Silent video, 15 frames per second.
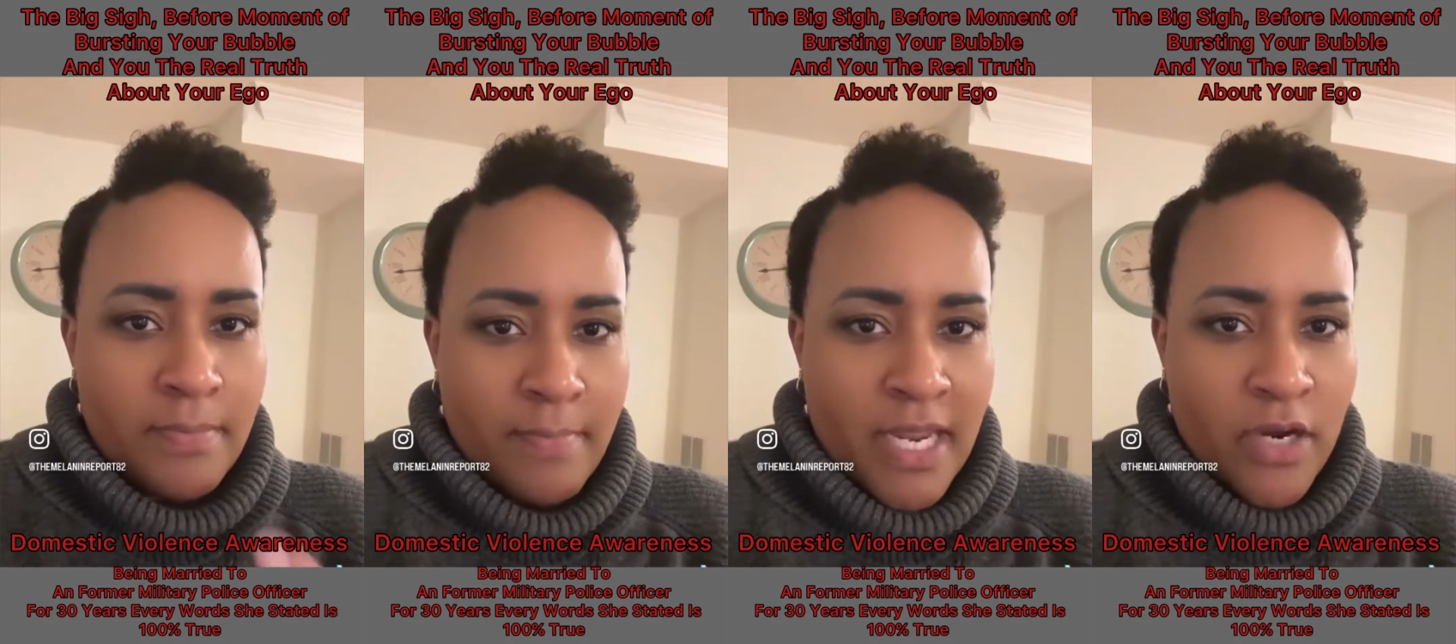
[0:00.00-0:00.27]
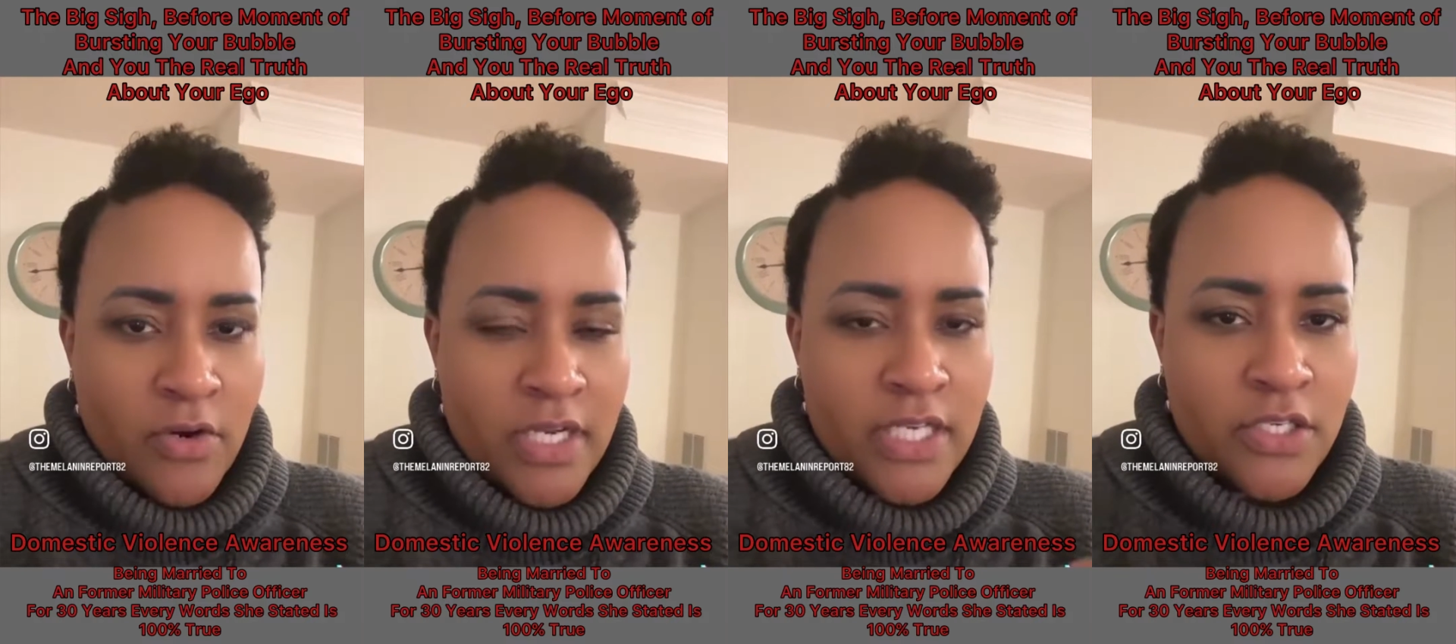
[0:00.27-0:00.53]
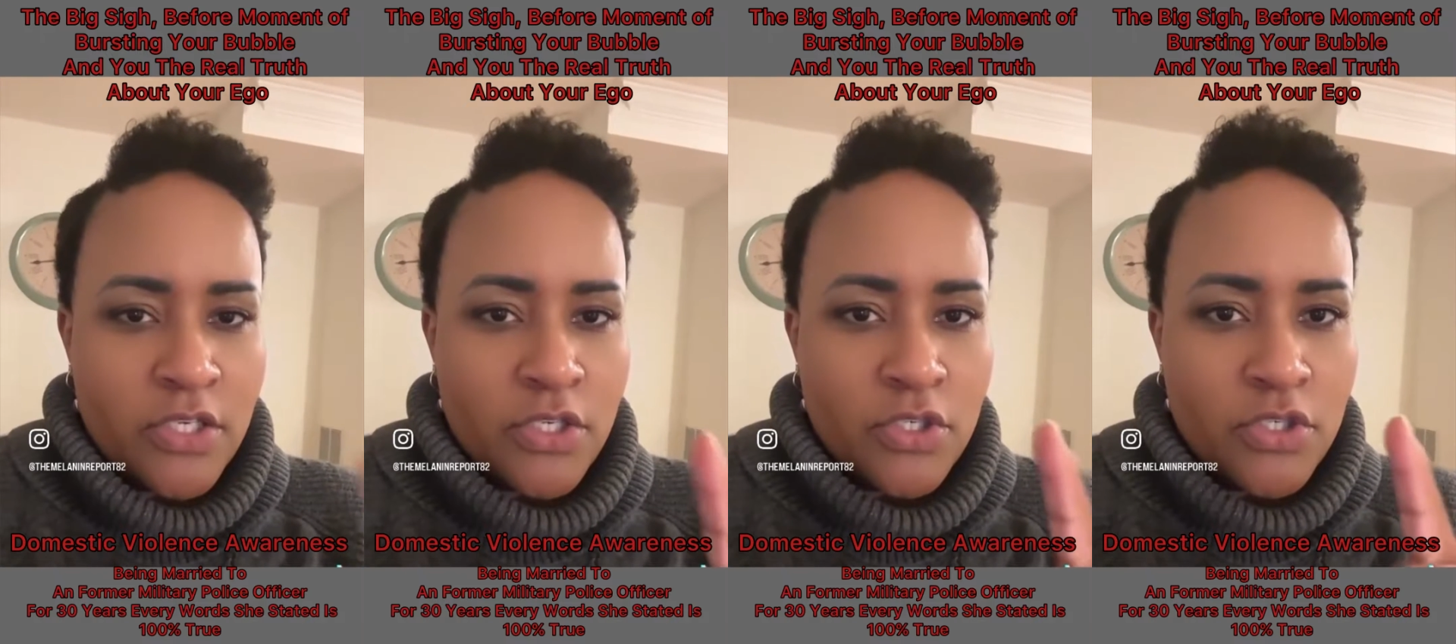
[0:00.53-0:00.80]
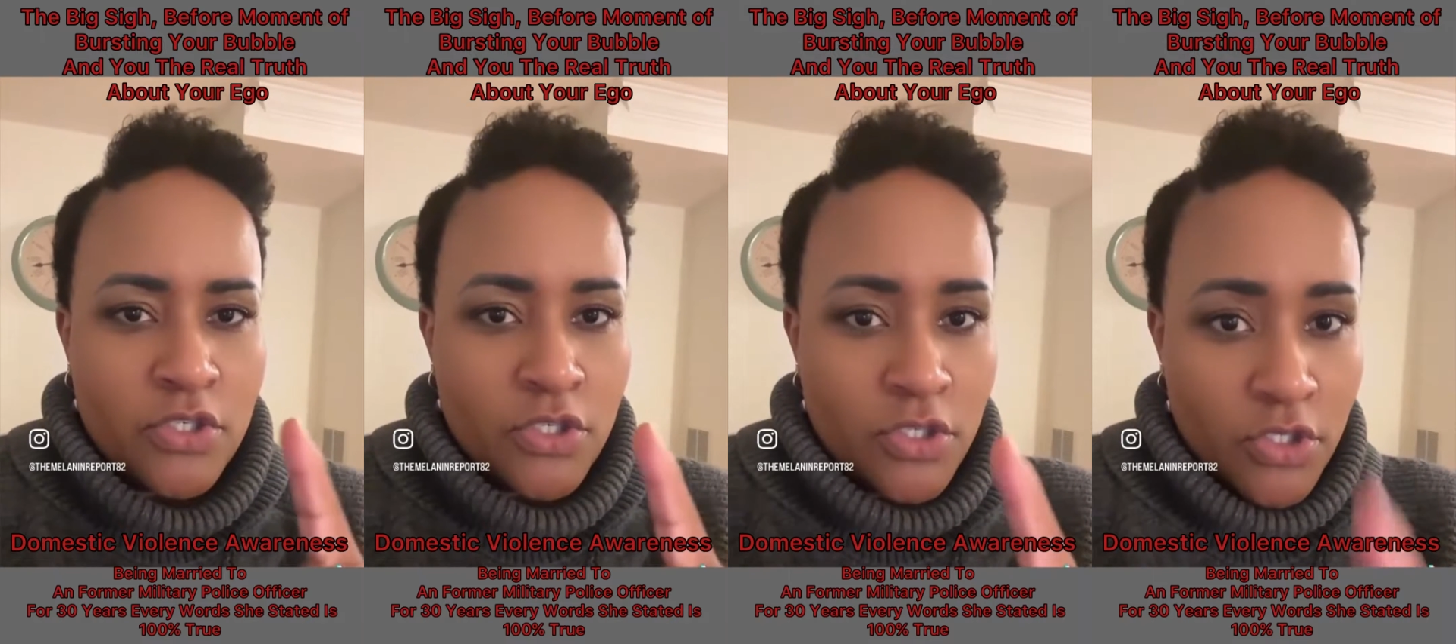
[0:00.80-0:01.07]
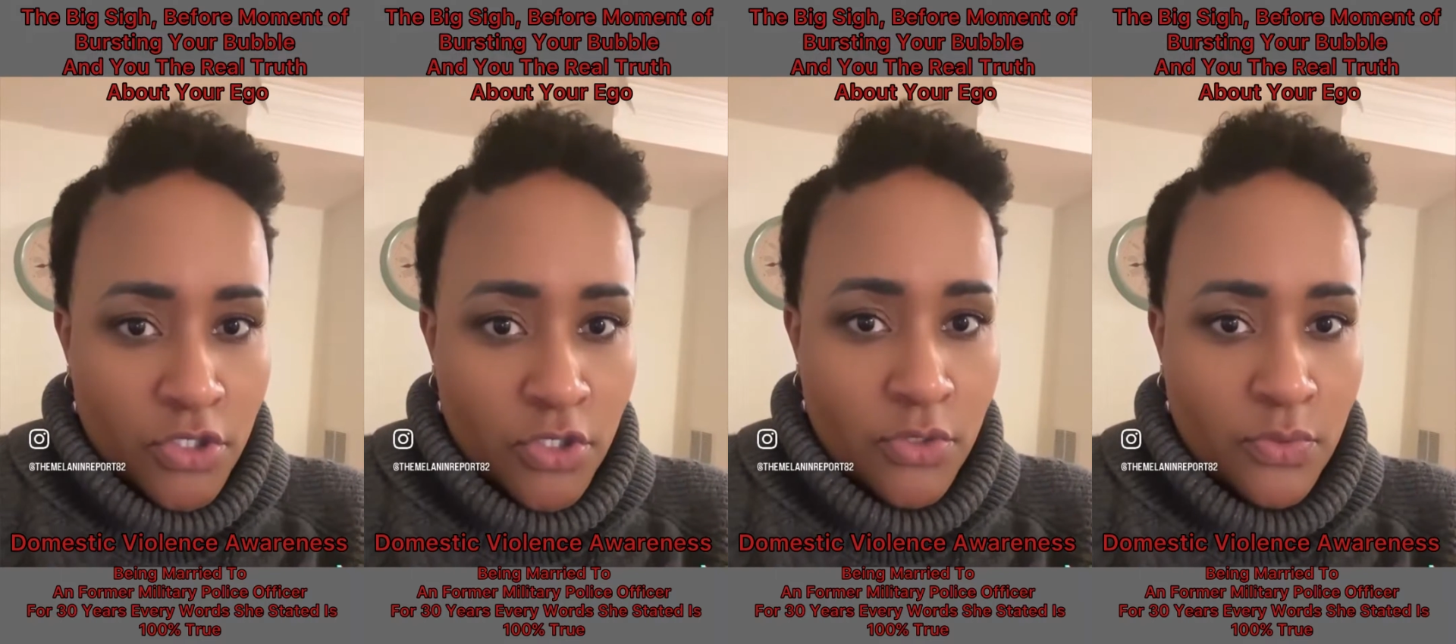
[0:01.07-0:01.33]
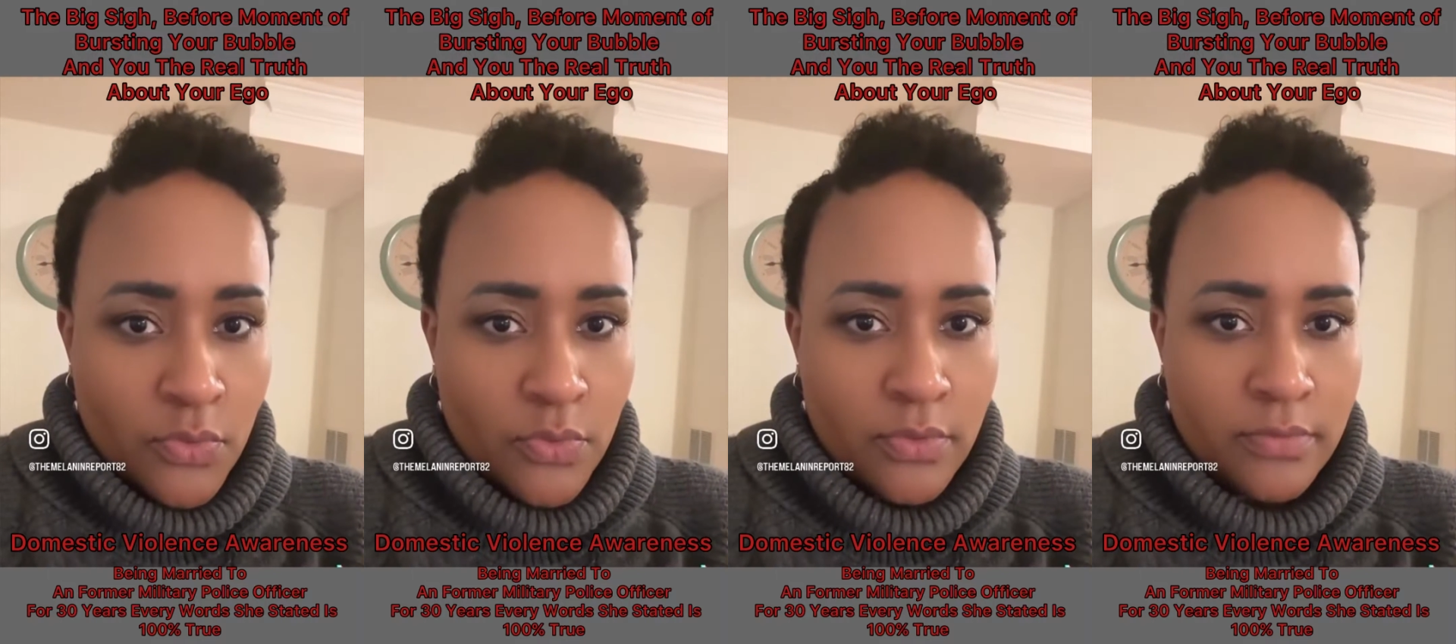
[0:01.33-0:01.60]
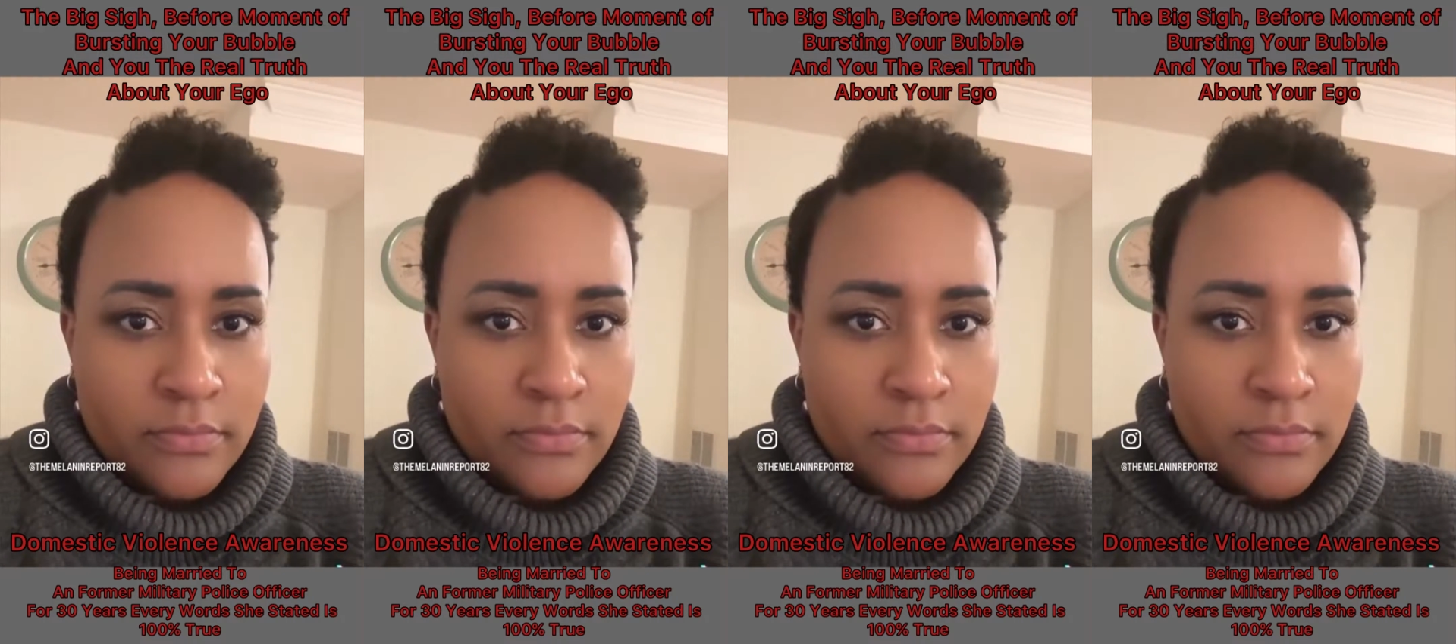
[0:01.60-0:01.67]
married to you.